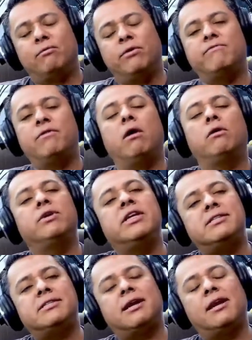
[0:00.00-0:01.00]
We've
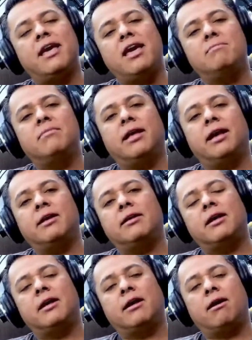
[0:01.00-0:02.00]
always claimed
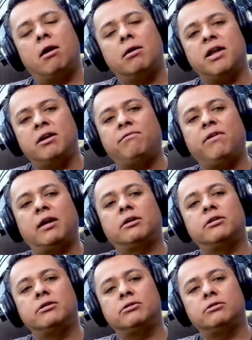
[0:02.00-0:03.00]
that car
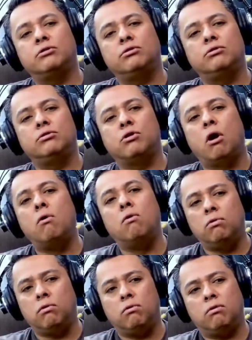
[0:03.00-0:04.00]
manufacturers
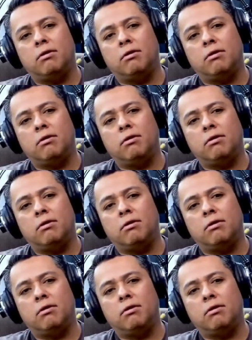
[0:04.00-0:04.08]
don't